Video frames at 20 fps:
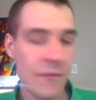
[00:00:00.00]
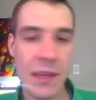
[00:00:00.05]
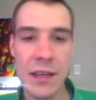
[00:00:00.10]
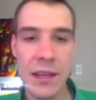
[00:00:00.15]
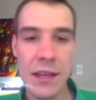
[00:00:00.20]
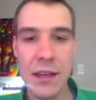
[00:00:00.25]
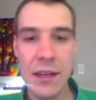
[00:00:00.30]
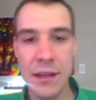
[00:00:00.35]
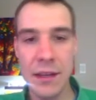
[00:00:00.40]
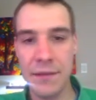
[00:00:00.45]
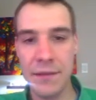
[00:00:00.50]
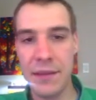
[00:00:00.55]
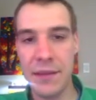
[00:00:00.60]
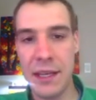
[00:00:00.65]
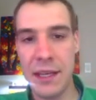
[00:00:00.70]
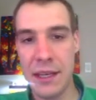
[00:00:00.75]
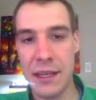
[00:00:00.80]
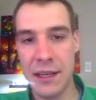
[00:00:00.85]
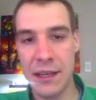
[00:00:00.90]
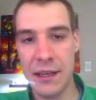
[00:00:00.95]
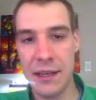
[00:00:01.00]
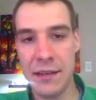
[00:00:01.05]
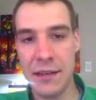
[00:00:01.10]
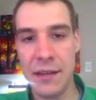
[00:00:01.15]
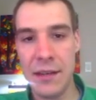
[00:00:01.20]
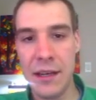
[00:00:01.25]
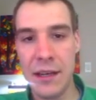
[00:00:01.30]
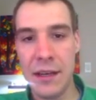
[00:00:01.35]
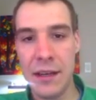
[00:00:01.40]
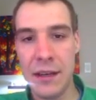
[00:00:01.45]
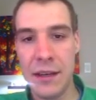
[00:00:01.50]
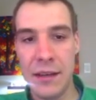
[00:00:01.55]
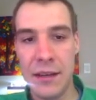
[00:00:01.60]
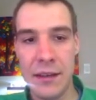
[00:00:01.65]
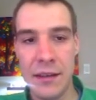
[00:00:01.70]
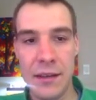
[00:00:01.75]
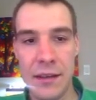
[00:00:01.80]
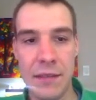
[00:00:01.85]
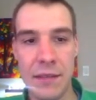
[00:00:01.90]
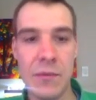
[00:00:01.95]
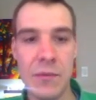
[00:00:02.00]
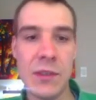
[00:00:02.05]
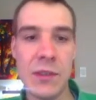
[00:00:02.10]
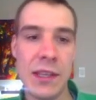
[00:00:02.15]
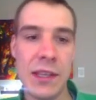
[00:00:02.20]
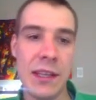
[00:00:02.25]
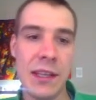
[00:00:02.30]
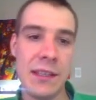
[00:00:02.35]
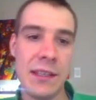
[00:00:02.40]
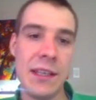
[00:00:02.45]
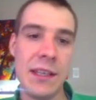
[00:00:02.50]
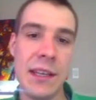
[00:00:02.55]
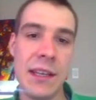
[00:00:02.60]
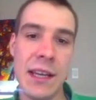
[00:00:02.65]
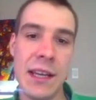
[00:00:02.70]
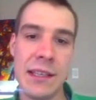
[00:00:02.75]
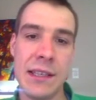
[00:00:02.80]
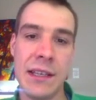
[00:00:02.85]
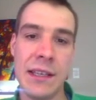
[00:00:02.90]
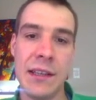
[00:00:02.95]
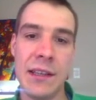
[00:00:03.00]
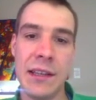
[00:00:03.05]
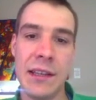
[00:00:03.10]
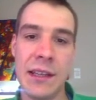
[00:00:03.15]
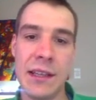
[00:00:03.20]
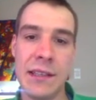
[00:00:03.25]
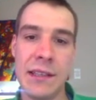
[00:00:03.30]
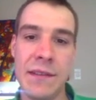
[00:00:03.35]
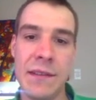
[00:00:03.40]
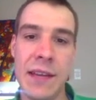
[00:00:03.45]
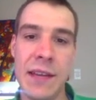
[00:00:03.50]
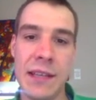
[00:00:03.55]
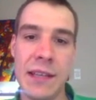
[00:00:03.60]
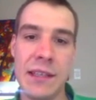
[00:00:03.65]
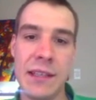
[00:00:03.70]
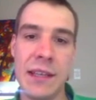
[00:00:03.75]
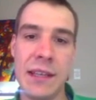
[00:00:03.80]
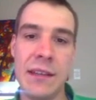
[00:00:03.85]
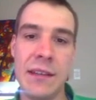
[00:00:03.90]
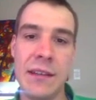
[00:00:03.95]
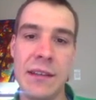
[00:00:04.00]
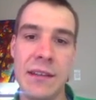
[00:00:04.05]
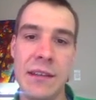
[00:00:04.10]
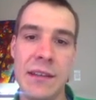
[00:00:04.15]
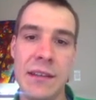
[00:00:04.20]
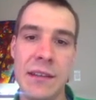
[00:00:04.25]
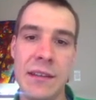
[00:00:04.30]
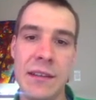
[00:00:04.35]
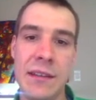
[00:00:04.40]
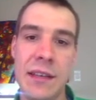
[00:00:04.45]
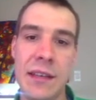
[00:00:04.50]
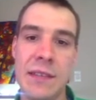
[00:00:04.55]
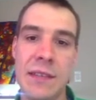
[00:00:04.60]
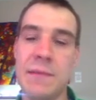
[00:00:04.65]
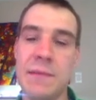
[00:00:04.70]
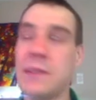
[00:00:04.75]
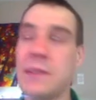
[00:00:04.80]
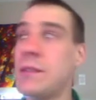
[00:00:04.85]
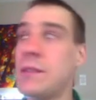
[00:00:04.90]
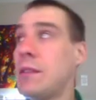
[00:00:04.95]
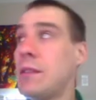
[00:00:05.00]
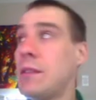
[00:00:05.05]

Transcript: of the mostly the acetic acid and a lot less of the acetate and the H plus. So they're